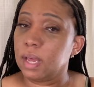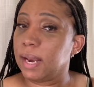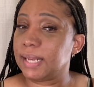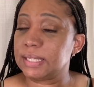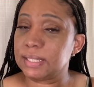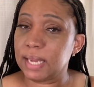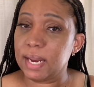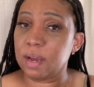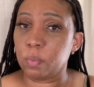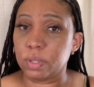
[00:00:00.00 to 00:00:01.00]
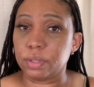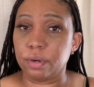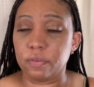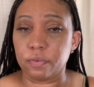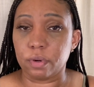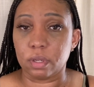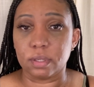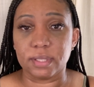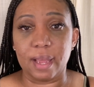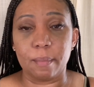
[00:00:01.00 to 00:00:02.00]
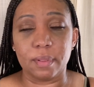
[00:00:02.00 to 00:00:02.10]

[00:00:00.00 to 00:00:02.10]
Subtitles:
and I stayed at 130 for a long time.